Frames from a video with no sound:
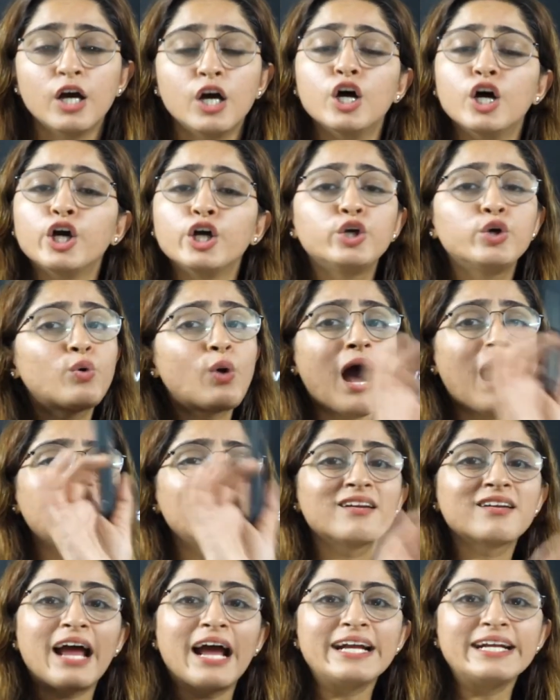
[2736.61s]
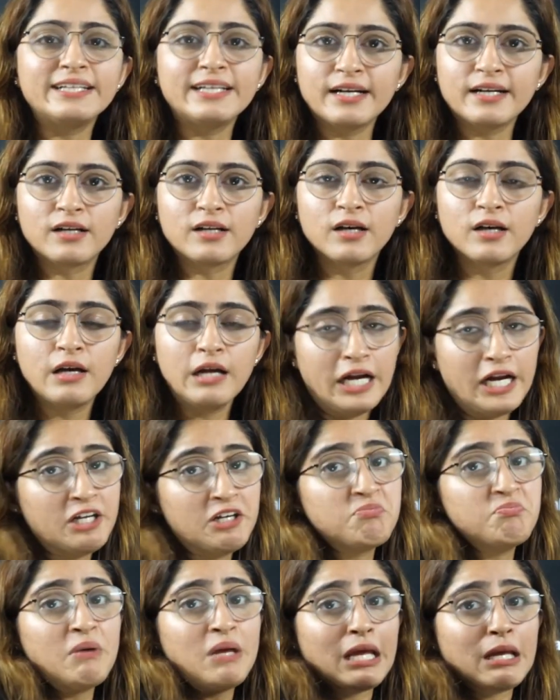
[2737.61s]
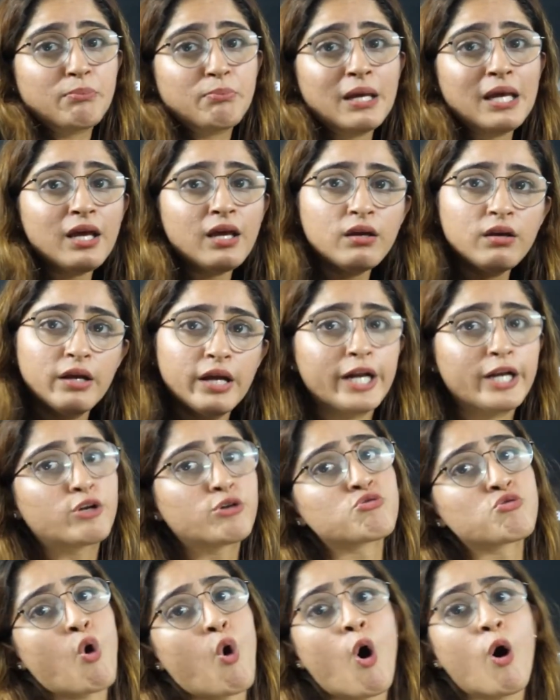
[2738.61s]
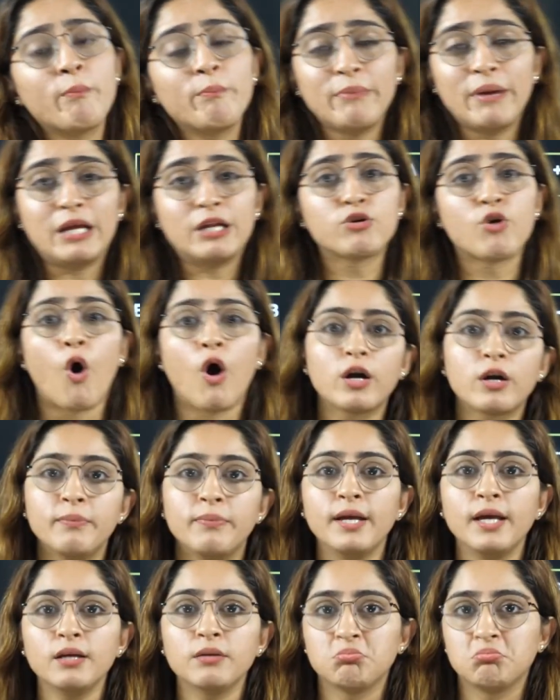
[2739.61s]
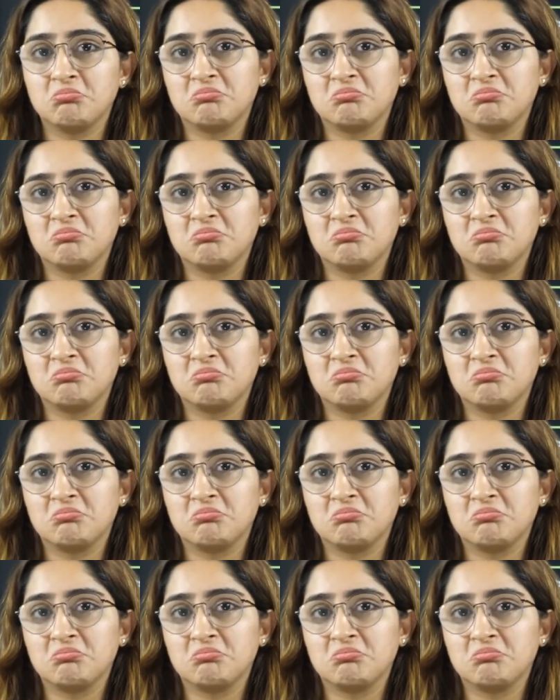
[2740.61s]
You can't write it. It may be, may not be.